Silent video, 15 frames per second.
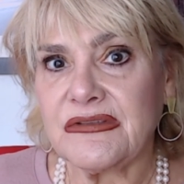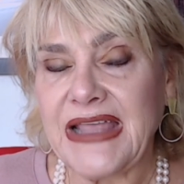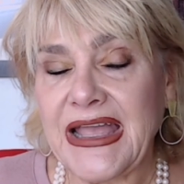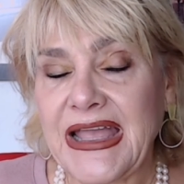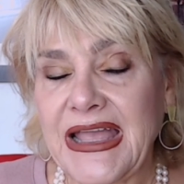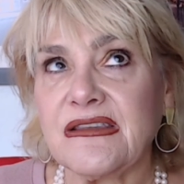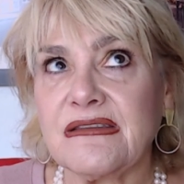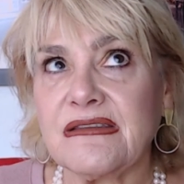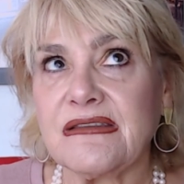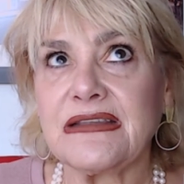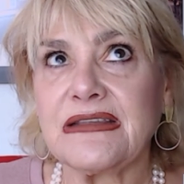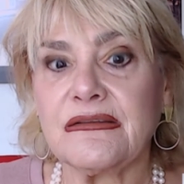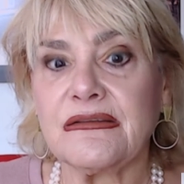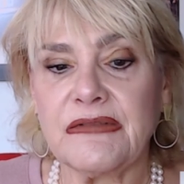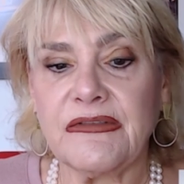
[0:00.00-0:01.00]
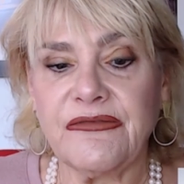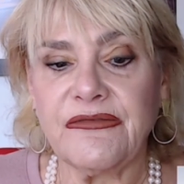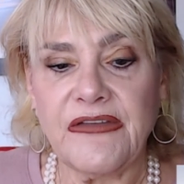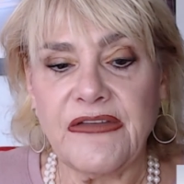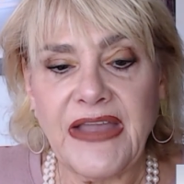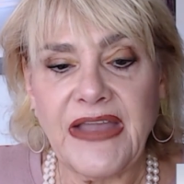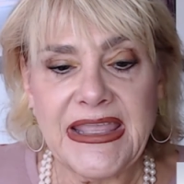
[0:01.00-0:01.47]
that's
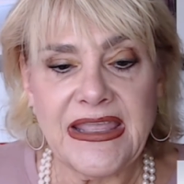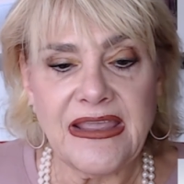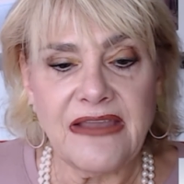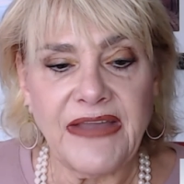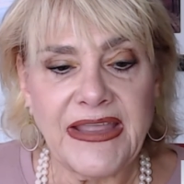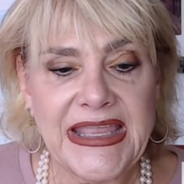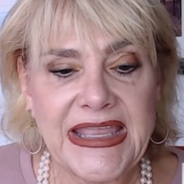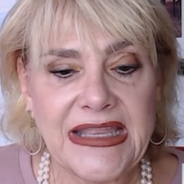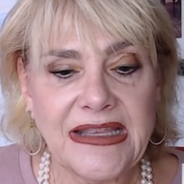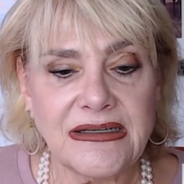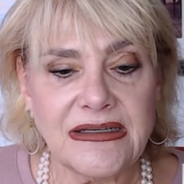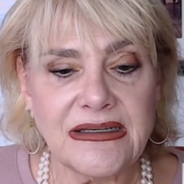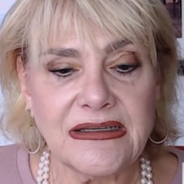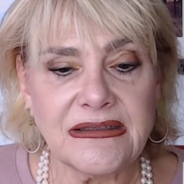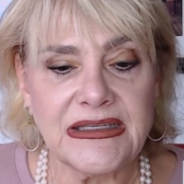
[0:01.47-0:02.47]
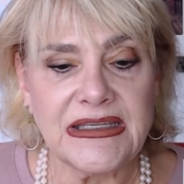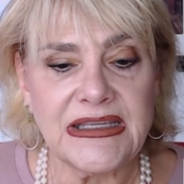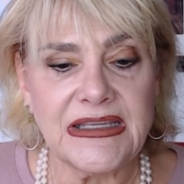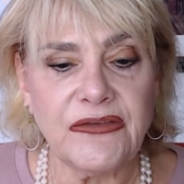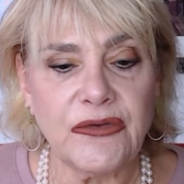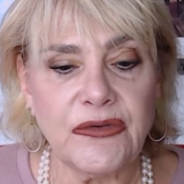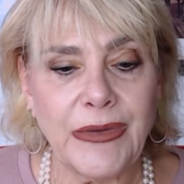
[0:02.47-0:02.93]
if I can't
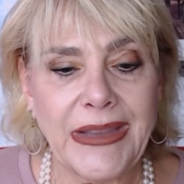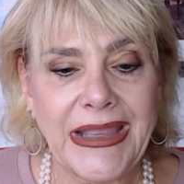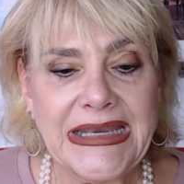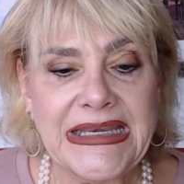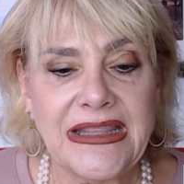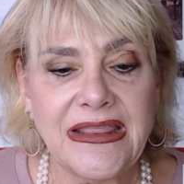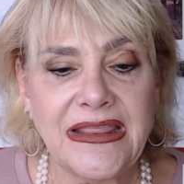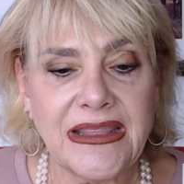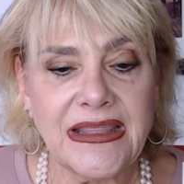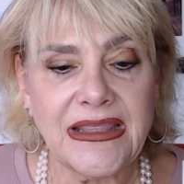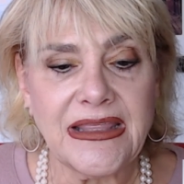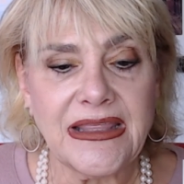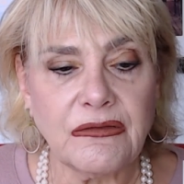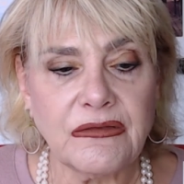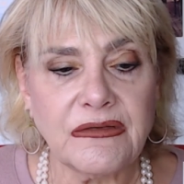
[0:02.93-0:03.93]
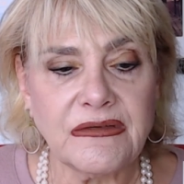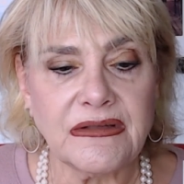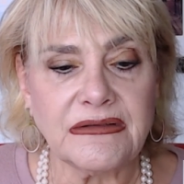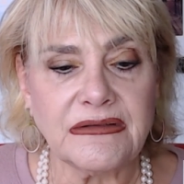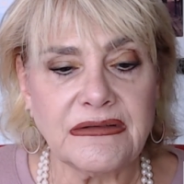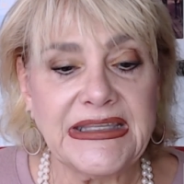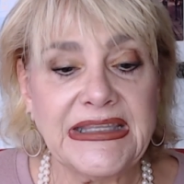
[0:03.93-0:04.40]
give you anything else
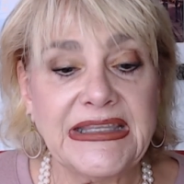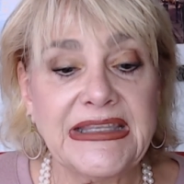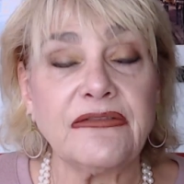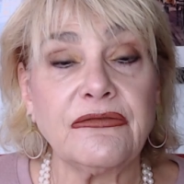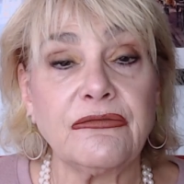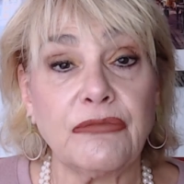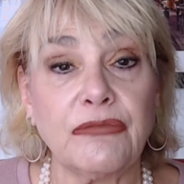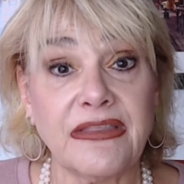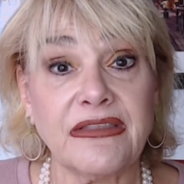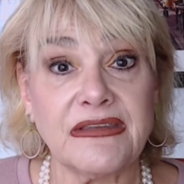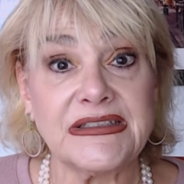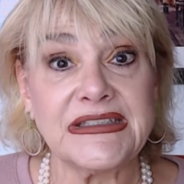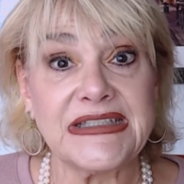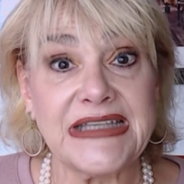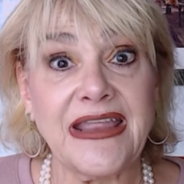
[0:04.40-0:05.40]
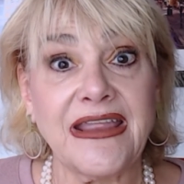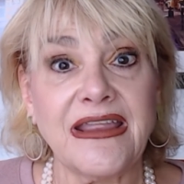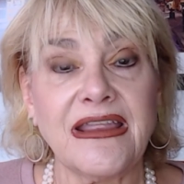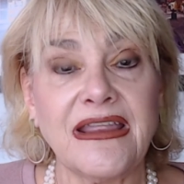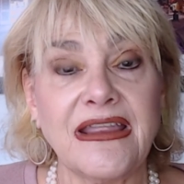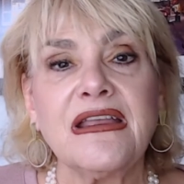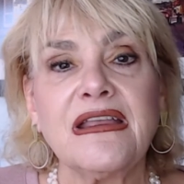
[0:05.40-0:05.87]
to leave with today,